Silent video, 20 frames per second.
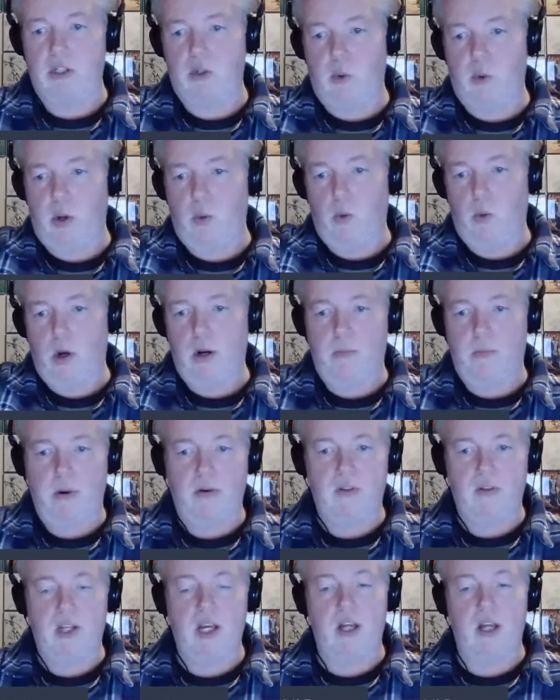He's doing one
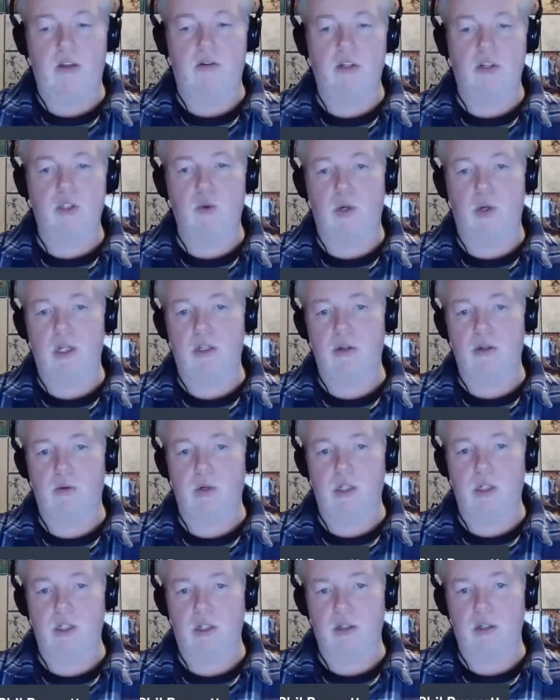above the other is
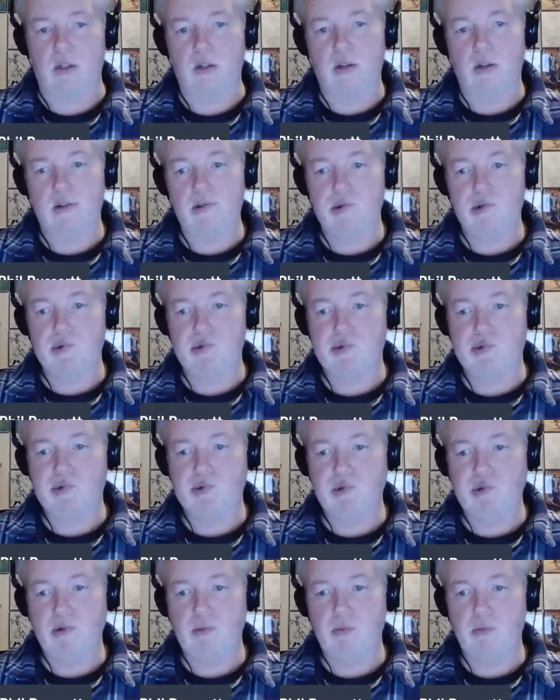22 inches.
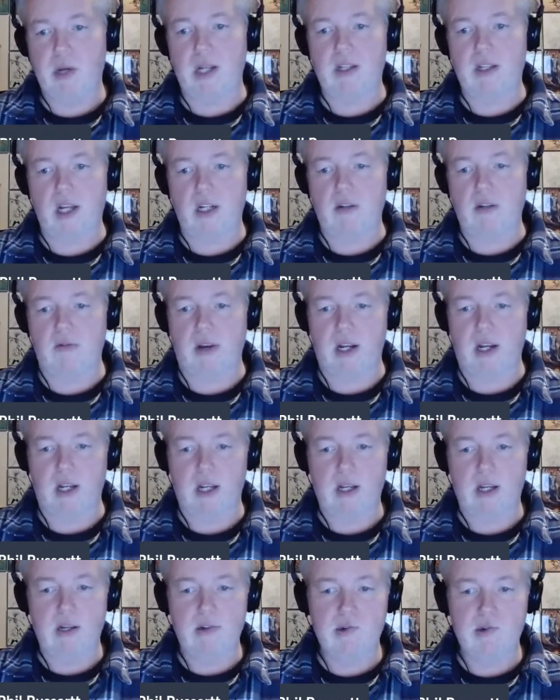Pay attention,
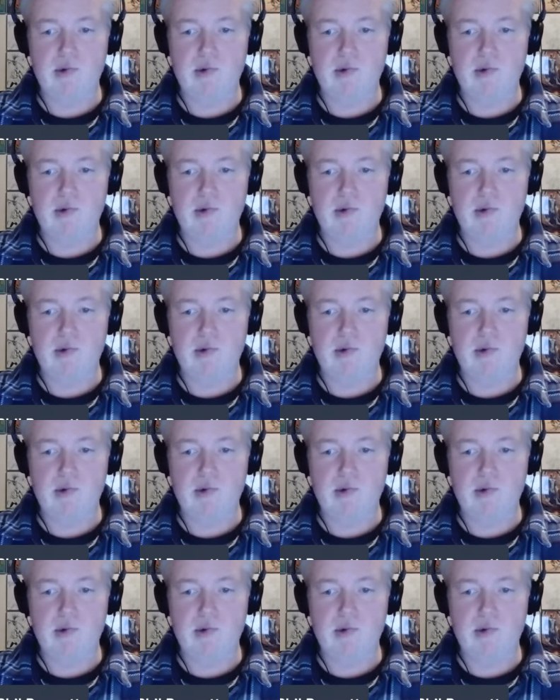Randy.